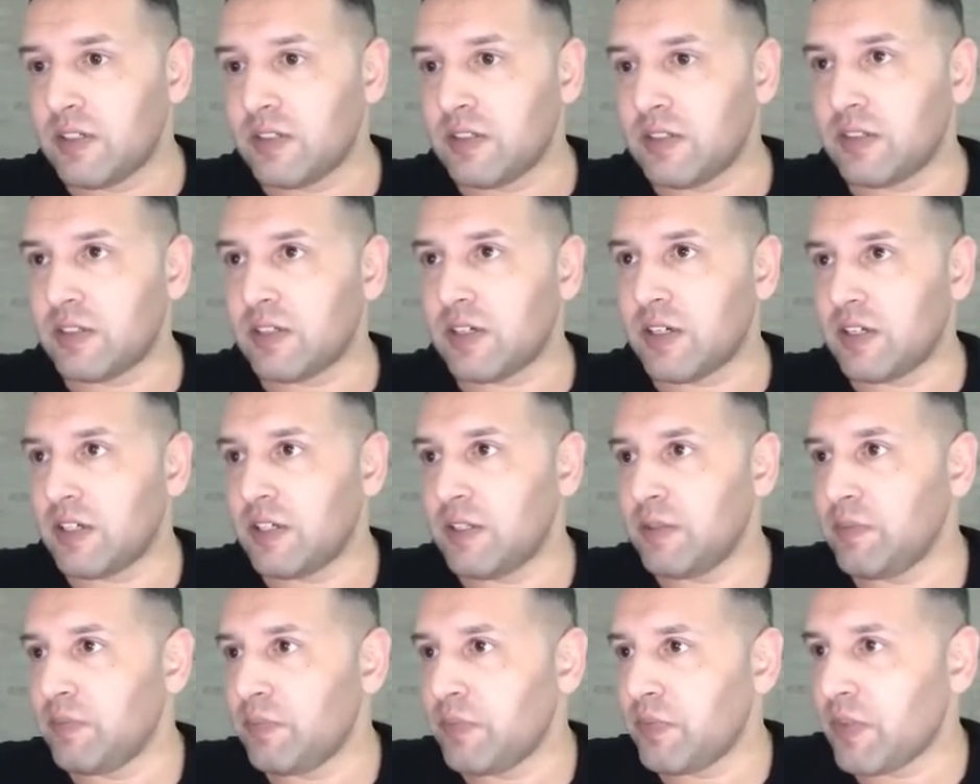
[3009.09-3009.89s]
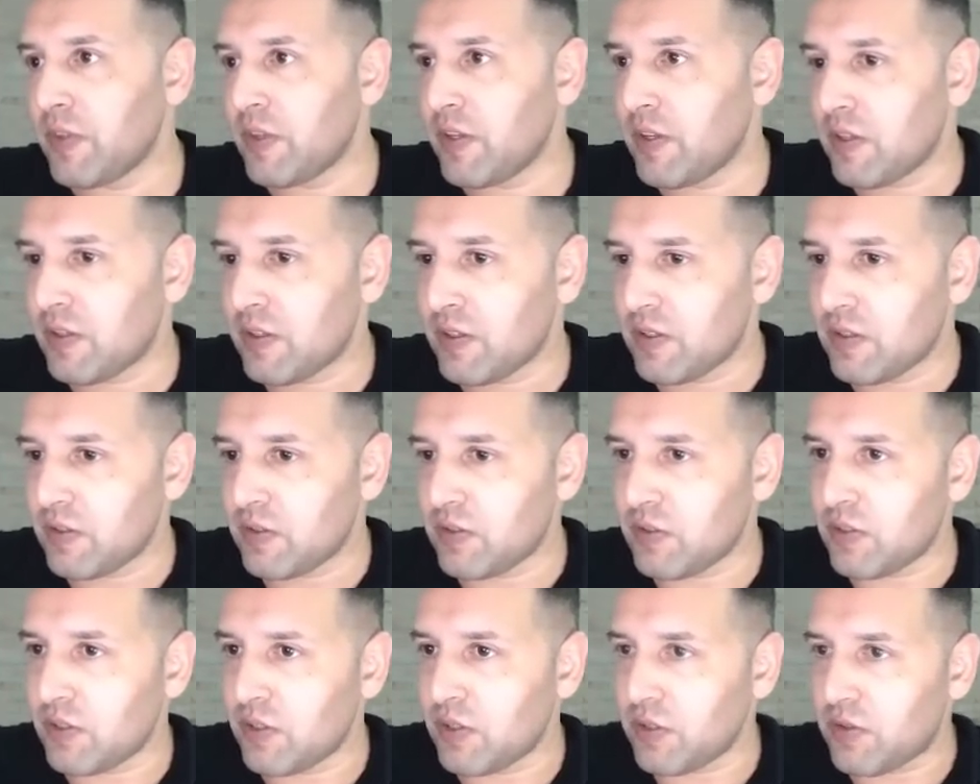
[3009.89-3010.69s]
Okay,
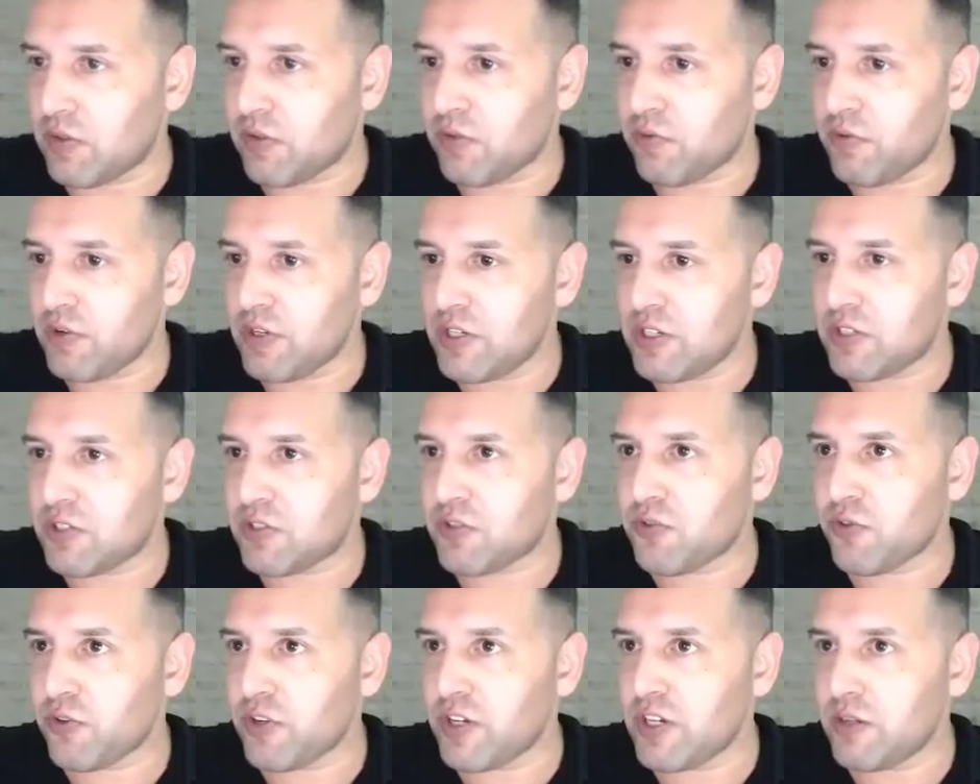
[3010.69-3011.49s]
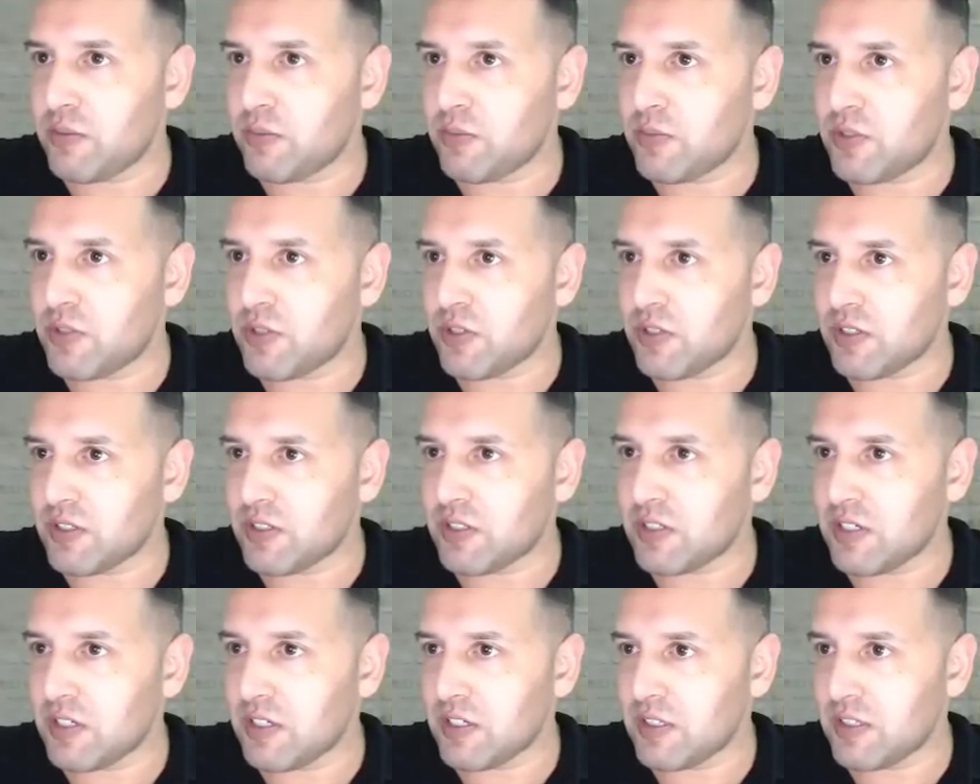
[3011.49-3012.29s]
we've got 3 streams you can
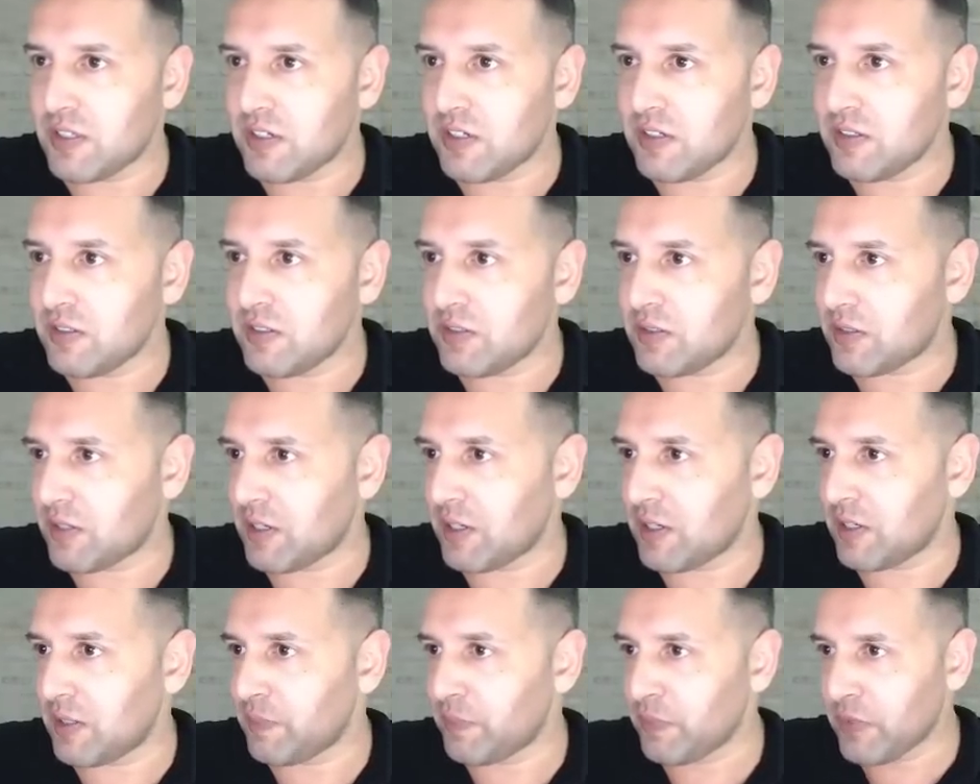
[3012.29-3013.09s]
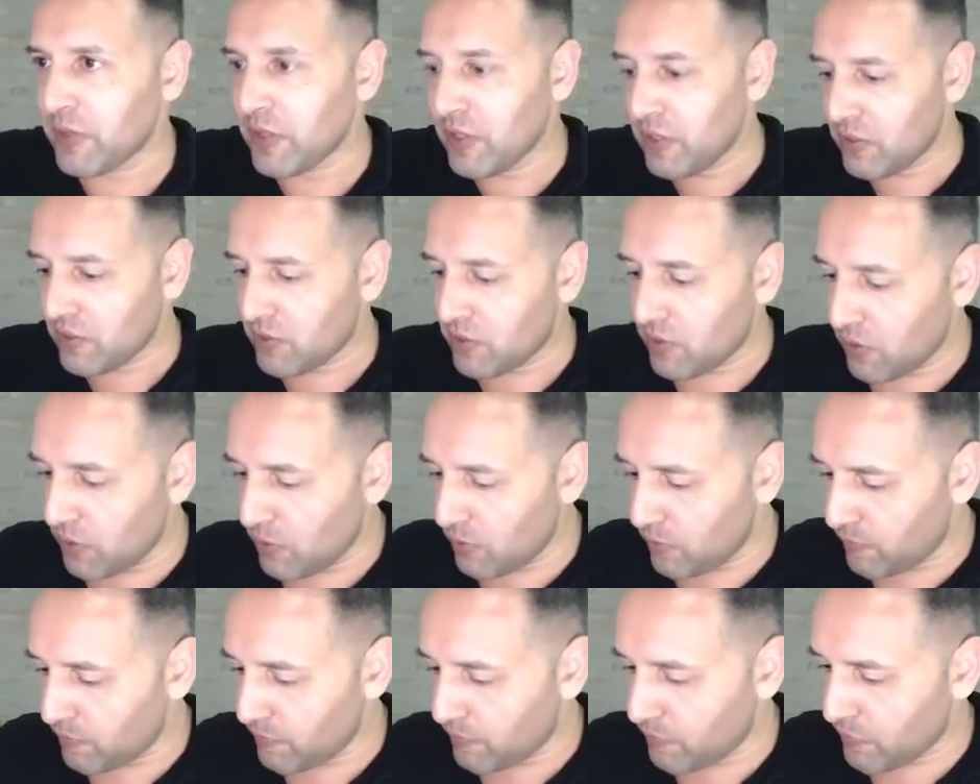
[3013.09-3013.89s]
see in there. Okay,
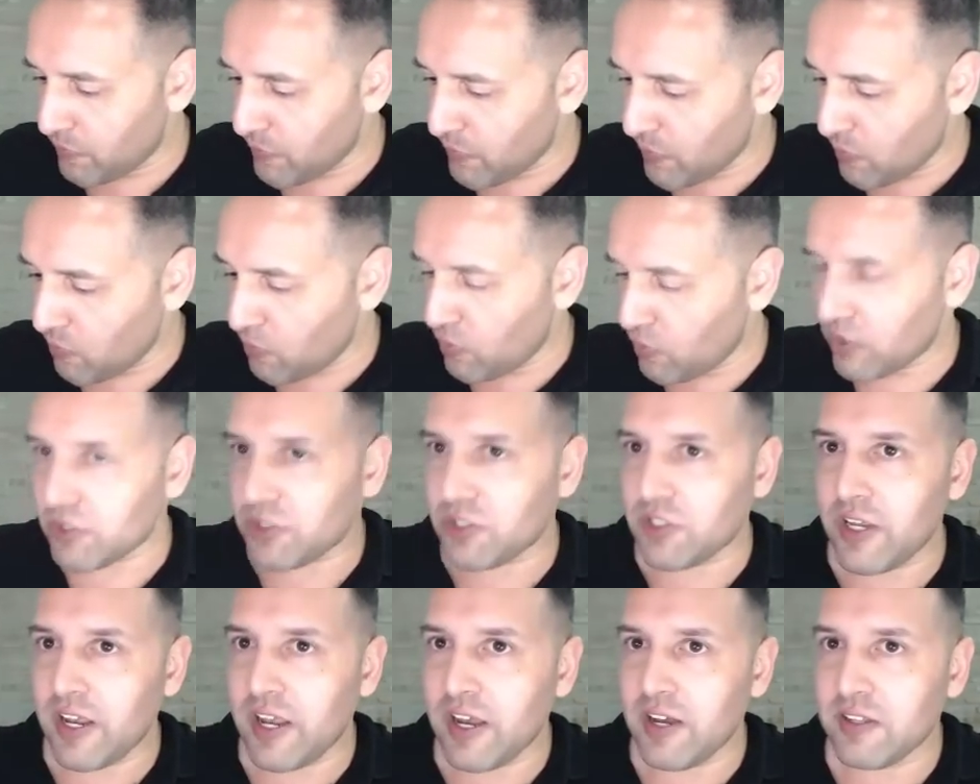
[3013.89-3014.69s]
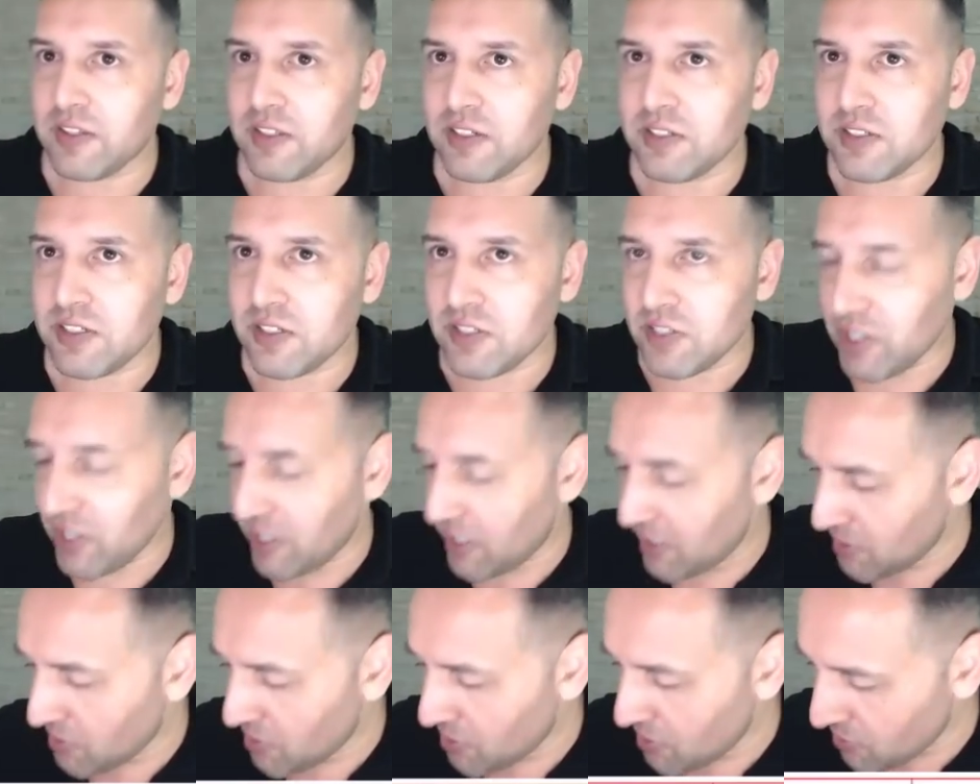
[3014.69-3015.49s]
so watch how this
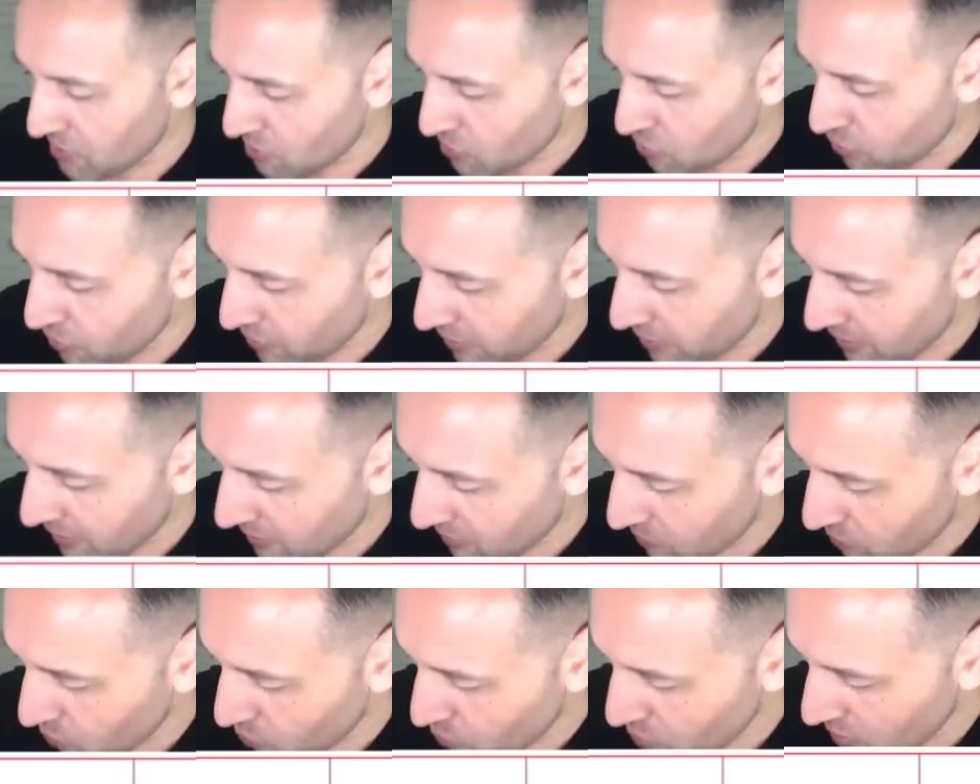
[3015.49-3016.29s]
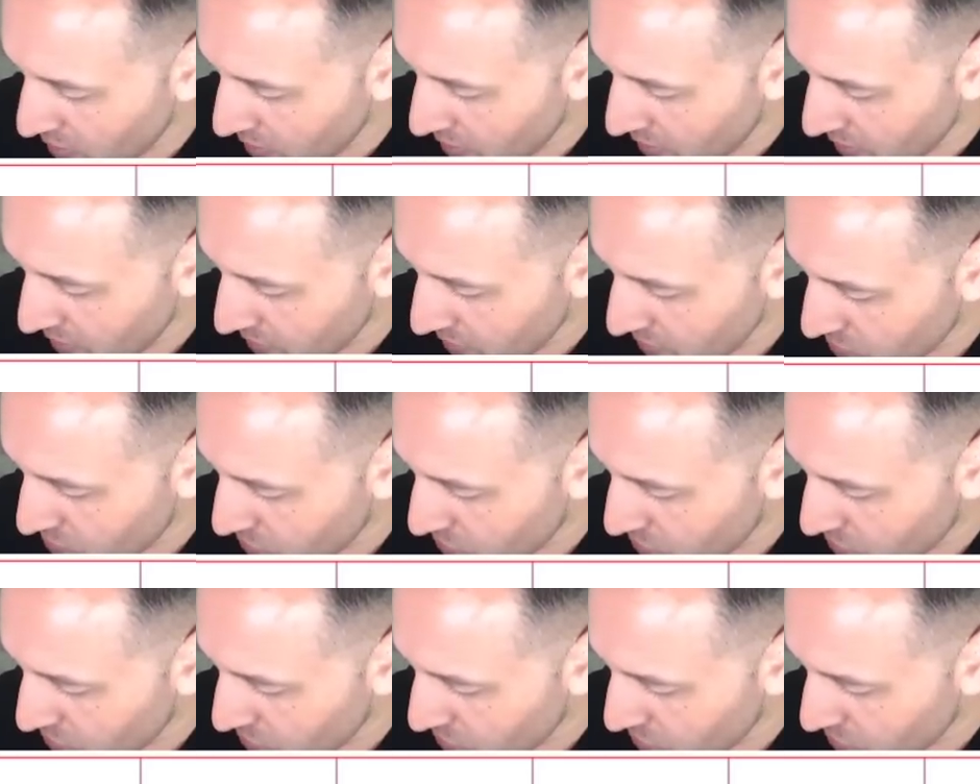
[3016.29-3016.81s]
changes. Chuan 1,